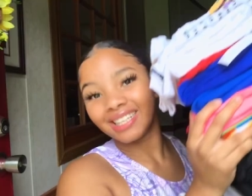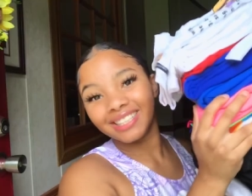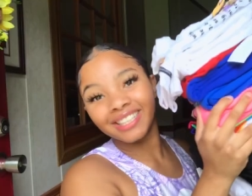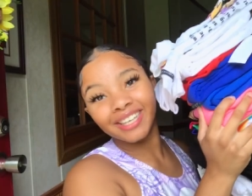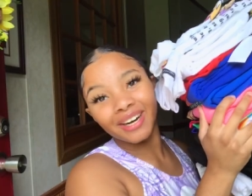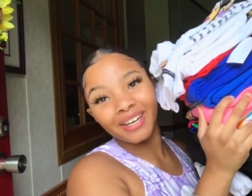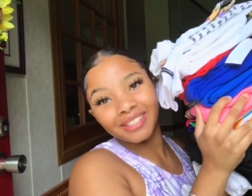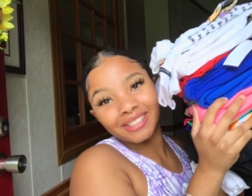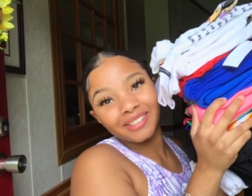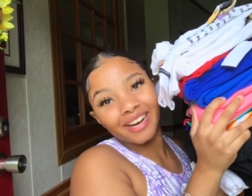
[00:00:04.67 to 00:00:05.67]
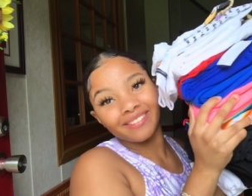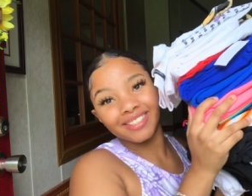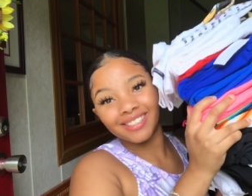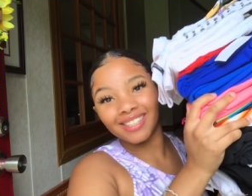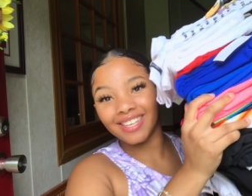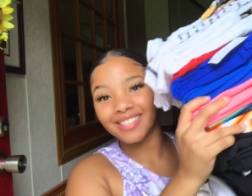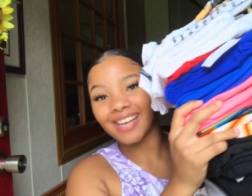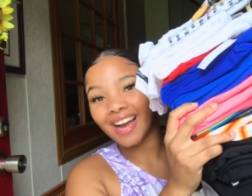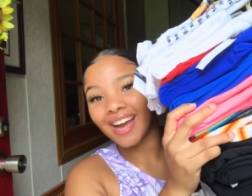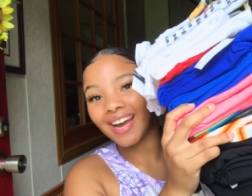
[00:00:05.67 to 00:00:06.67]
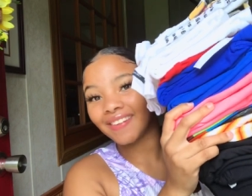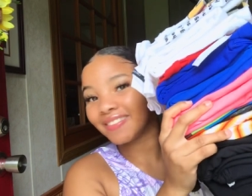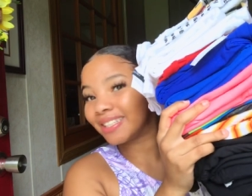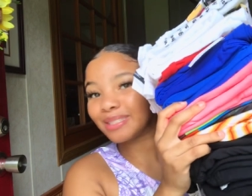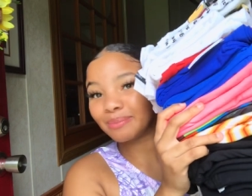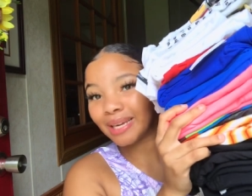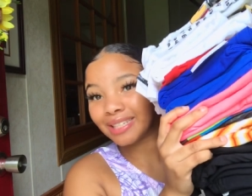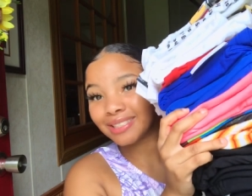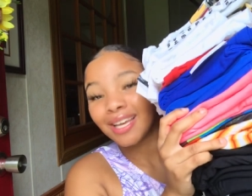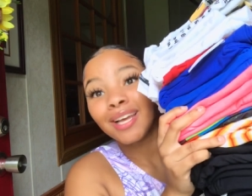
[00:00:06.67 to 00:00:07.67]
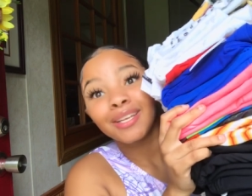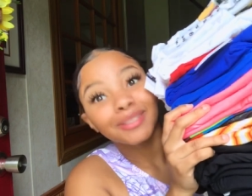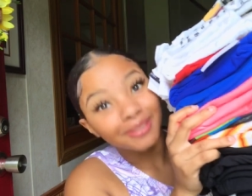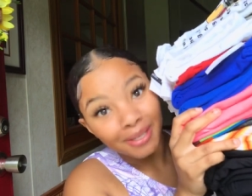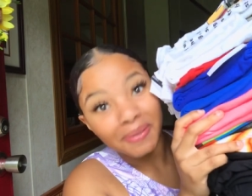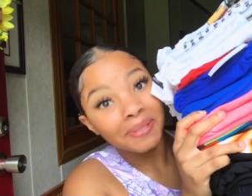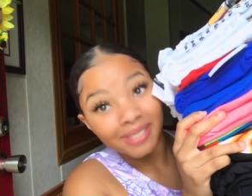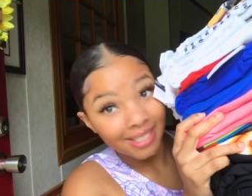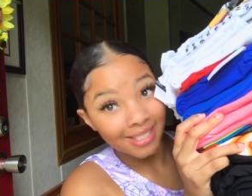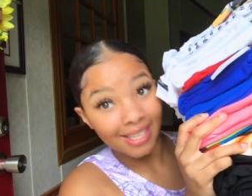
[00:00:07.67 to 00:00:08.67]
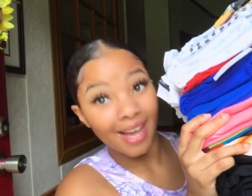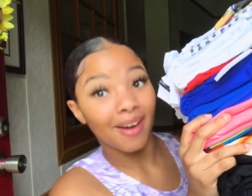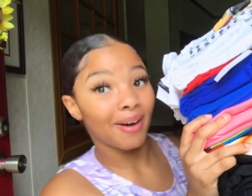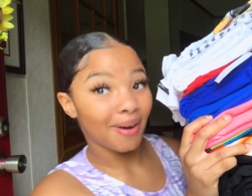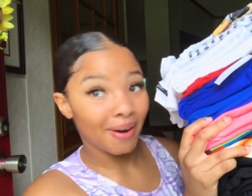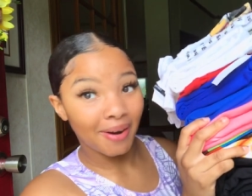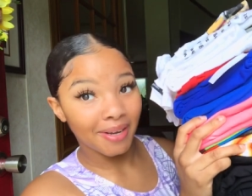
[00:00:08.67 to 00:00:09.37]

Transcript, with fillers: Look at all these graphic tees I have. This makes no sense at all,